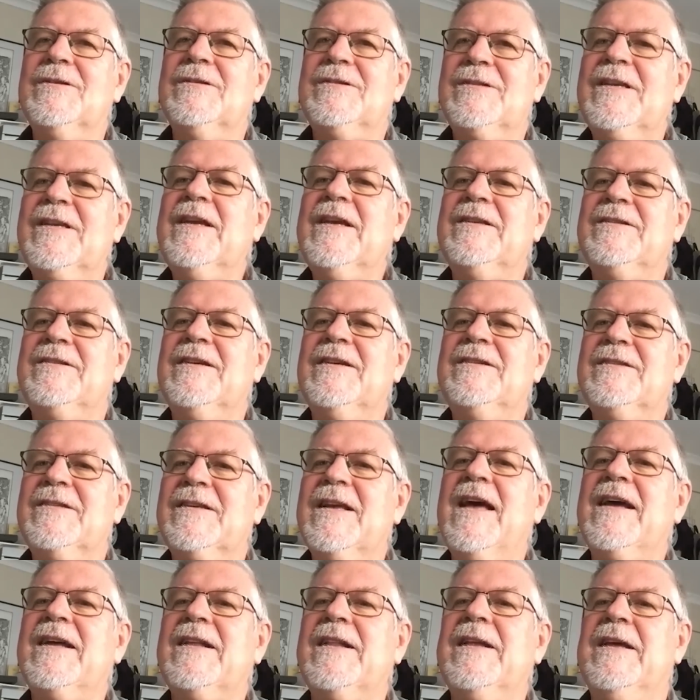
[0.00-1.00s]
says
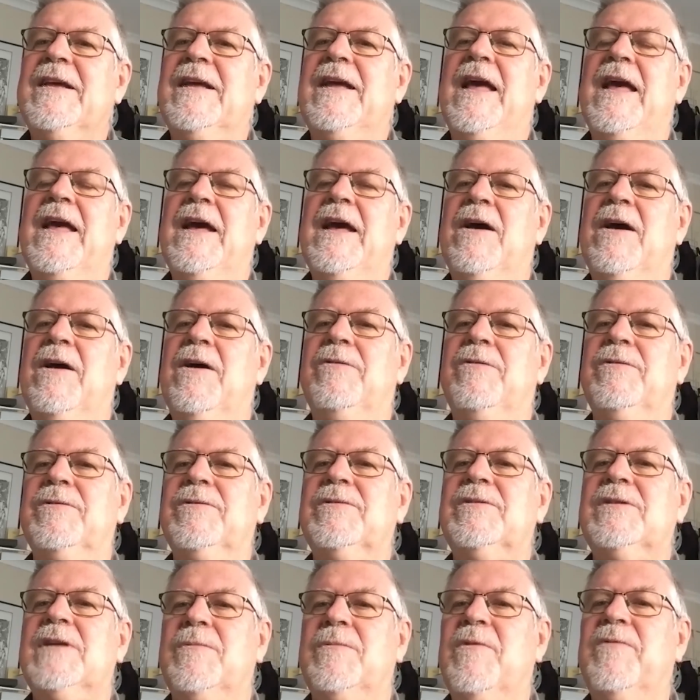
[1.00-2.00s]
exactly how
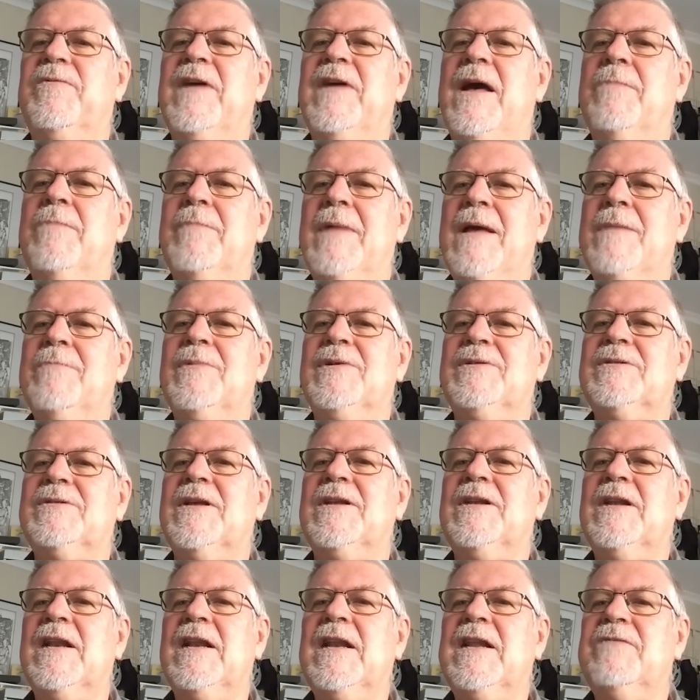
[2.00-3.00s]
some of our members
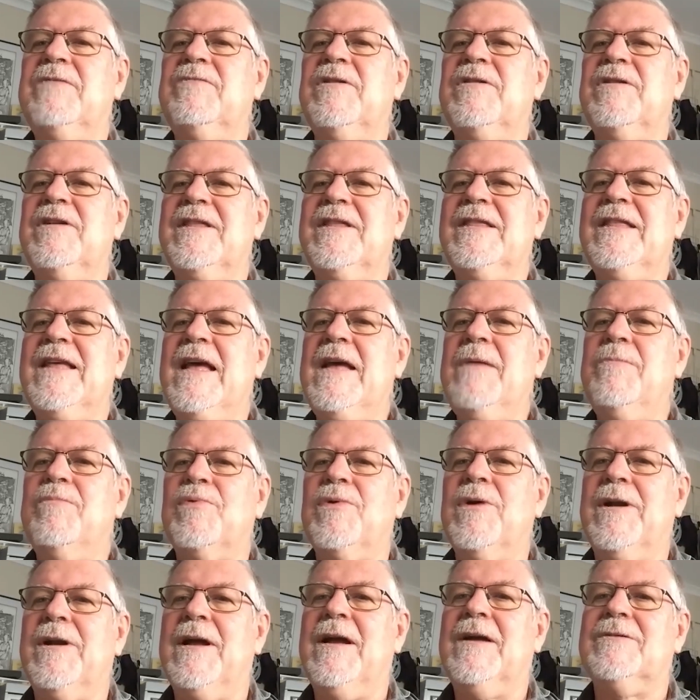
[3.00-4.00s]
are delivering their
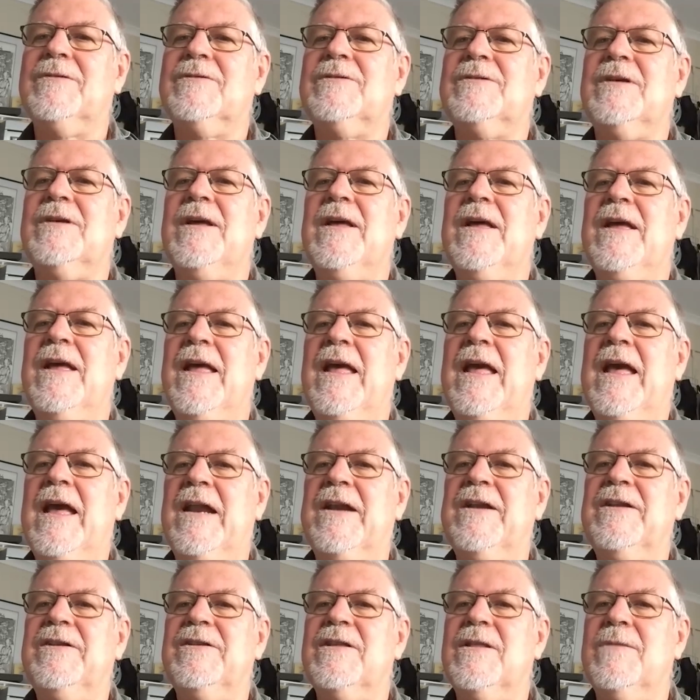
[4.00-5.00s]
products
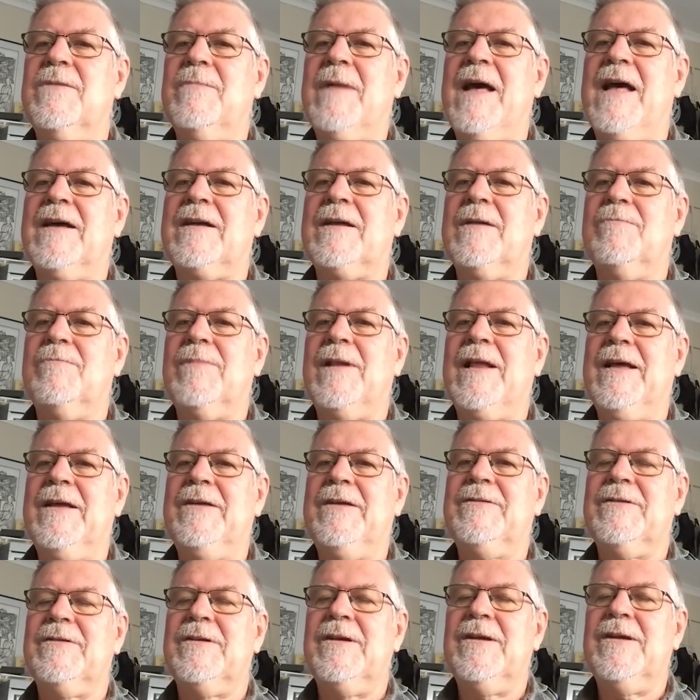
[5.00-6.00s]
out into the
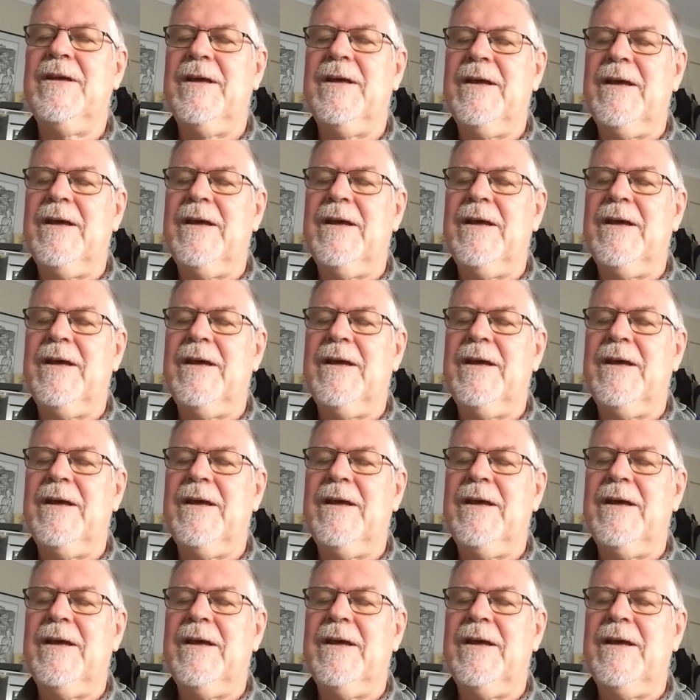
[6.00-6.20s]
marketplace.